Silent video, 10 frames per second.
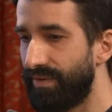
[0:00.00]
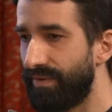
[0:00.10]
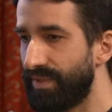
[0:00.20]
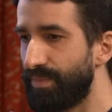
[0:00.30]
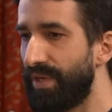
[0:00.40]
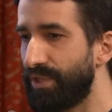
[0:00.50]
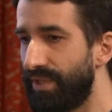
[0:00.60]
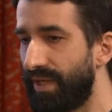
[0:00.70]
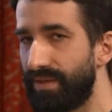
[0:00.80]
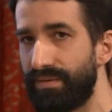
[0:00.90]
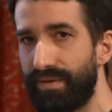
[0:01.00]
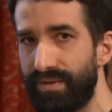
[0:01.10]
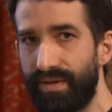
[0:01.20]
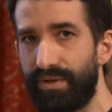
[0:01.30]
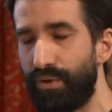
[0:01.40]
especially, like,
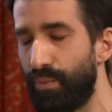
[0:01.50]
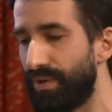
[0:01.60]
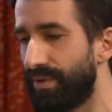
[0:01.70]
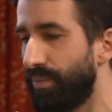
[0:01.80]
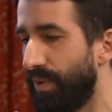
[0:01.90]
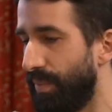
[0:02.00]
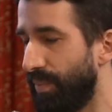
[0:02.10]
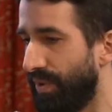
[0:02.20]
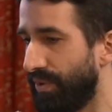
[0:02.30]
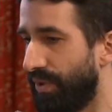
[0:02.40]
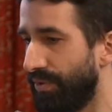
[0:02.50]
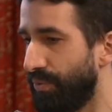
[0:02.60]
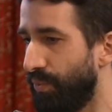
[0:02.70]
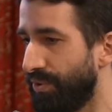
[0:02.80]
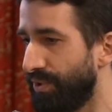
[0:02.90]
I don't know where people are going to
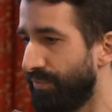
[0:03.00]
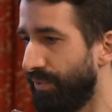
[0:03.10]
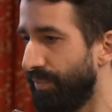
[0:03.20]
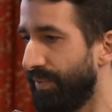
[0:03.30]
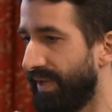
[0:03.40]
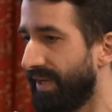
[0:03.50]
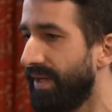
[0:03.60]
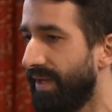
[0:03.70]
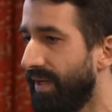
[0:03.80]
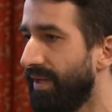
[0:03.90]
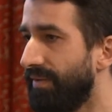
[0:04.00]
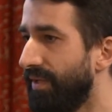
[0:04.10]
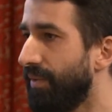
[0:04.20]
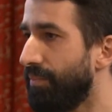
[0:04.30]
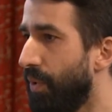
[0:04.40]
watch it from, but like
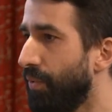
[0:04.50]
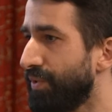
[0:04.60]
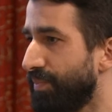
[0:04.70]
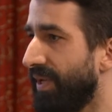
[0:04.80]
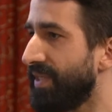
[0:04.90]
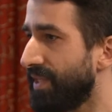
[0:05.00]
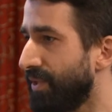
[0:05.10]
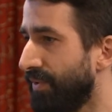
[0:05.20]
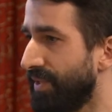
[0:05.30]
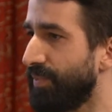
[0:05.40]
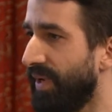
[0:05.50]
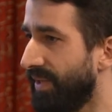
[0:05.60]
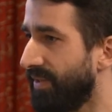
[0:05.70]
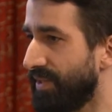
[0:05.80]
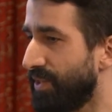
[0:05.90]
in the most places on this
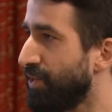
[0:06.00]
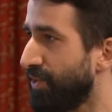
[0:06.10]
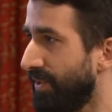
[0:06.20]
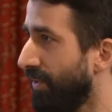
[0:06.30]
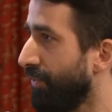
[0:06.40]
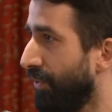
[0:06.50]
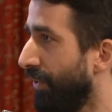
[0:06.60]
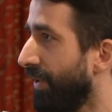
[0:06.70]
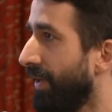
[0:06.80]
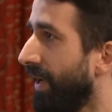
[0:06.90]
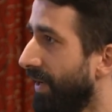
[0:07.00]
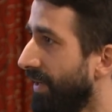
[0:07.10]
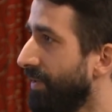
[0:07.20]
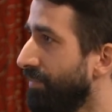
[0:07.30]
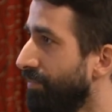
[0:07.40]
planet, this is still ongoing
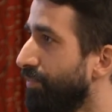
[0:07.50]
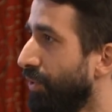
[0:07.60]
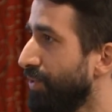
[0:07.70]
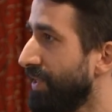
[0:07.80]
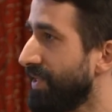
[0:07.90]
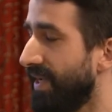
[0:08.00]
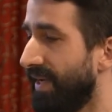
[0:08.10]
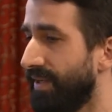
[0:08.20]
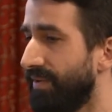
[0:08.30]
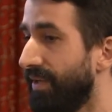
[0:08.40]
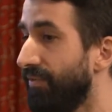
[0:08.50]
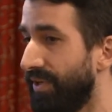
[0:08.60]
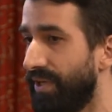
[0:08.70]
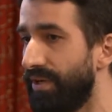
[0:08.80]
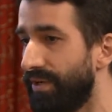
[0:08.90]
process, and even
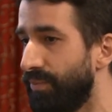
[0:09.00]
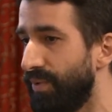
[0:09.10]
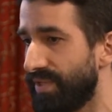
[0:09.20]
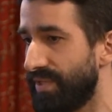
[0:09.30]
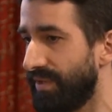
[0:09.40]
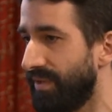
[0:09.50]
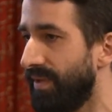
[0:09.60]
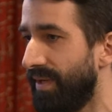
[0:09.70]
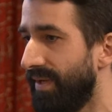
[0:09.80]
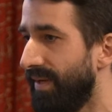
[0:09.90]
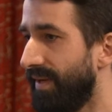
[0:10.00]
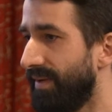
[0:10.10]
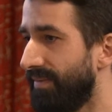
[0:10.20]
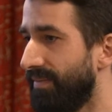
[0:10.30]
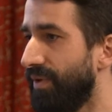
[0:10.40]
here we are still
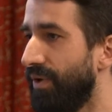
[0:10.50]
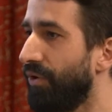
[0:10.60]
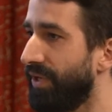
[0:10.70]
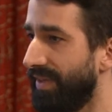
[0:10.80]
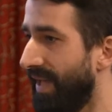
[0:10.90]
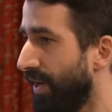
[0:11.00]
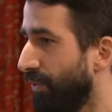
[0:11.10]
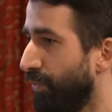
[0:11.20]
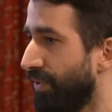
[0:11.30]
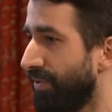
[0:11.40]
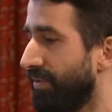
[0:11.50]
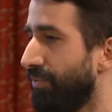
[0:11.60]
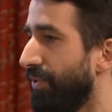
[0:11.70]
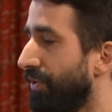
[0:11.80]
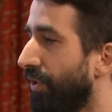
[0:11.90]
locking down.
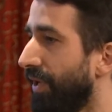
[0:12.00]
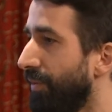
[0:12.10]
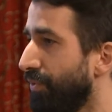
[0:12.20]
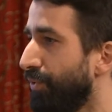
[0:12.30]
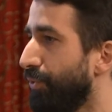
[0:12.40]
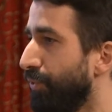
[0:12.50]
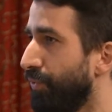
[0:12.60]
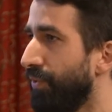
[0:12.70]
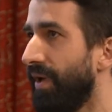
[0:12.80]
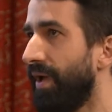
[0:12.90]
We're not able to